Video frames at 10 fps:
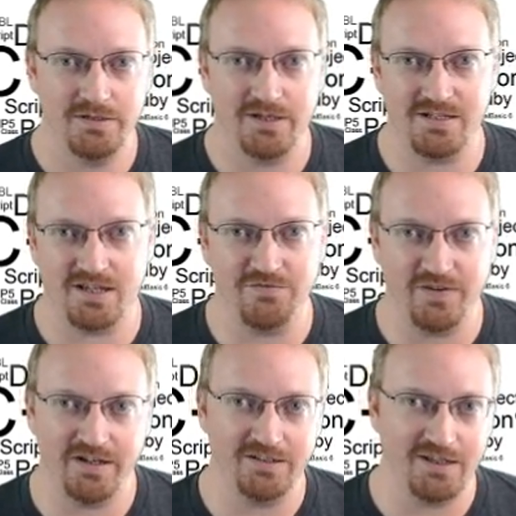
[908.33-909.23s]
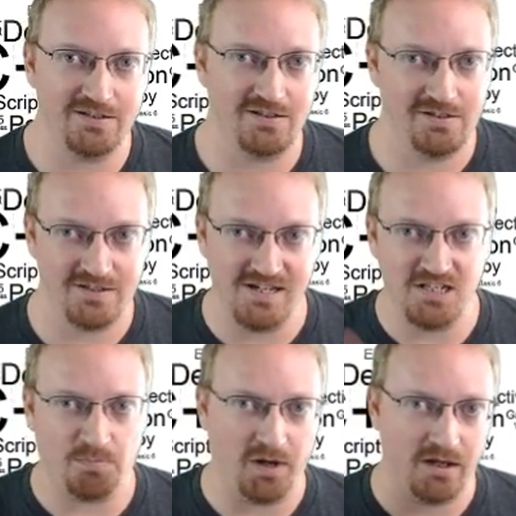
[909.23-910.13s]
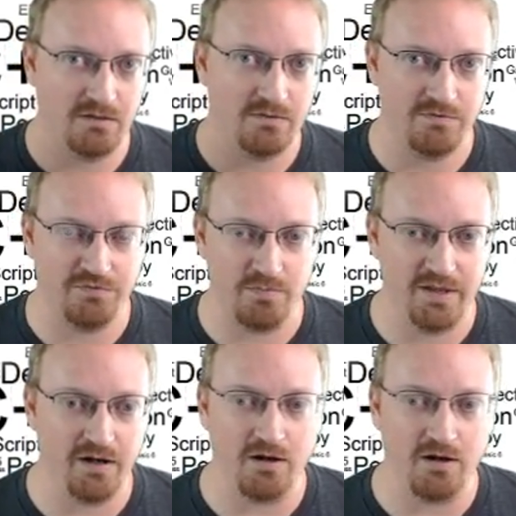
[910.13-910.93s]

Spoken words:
you guys can find a link to the Teespring from there.